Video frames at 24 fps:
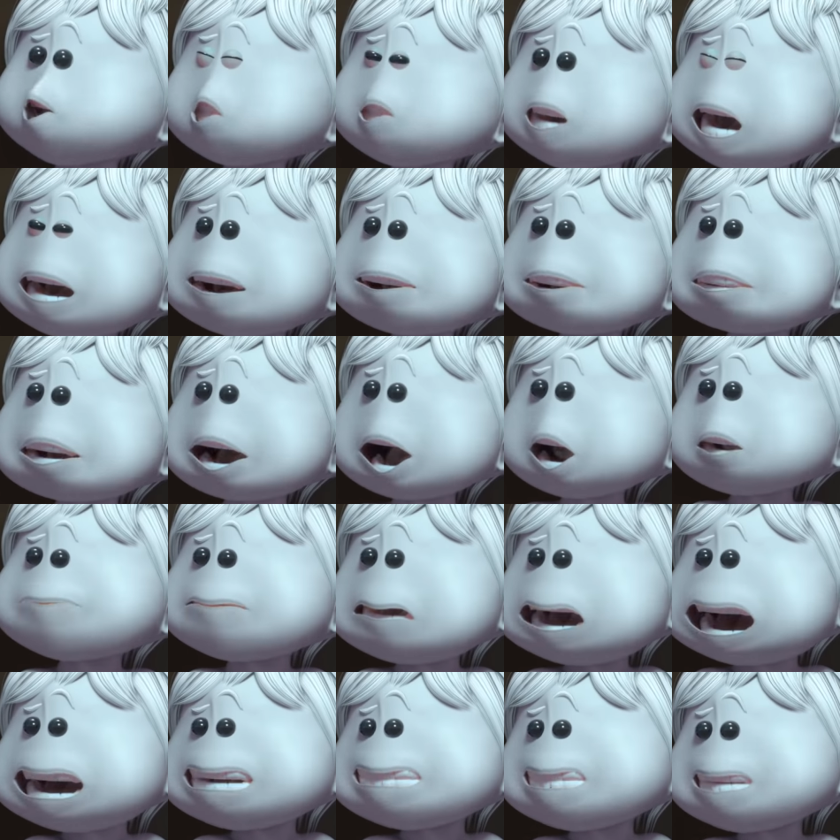guy called
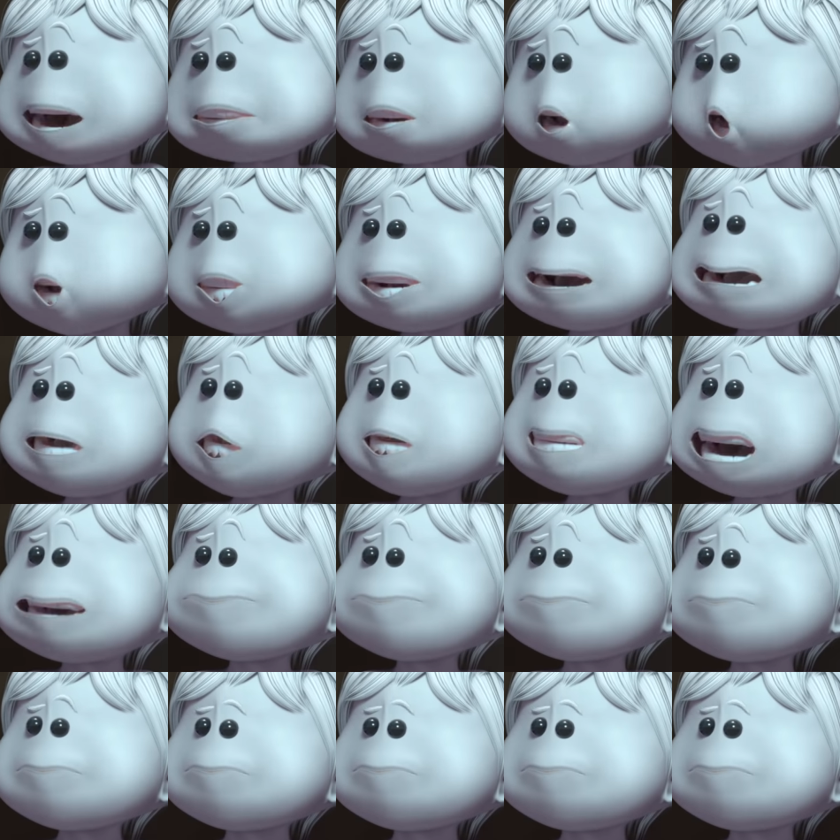Pant and you killed him?